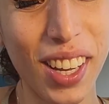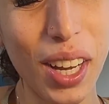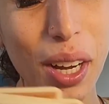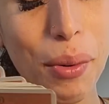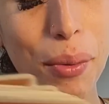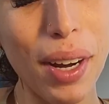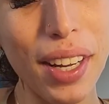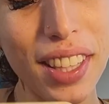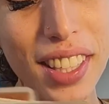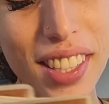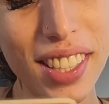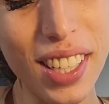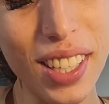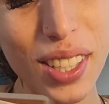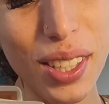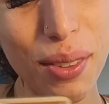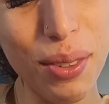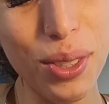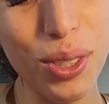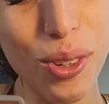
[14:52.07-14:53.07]
Why the
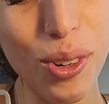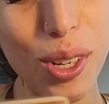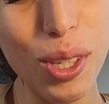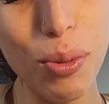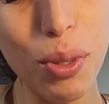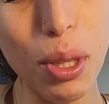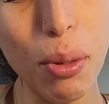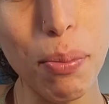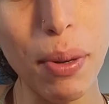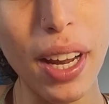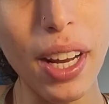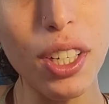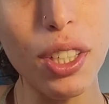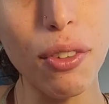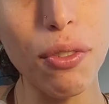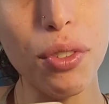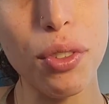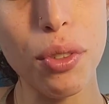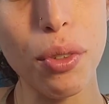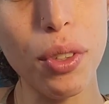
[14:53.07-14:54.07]
6 of Swords with the Page
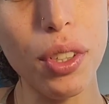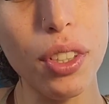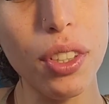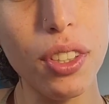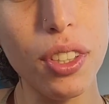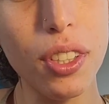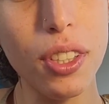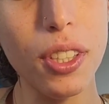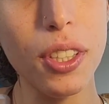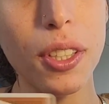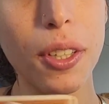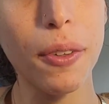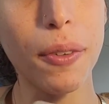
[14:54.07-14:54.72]
of Swords?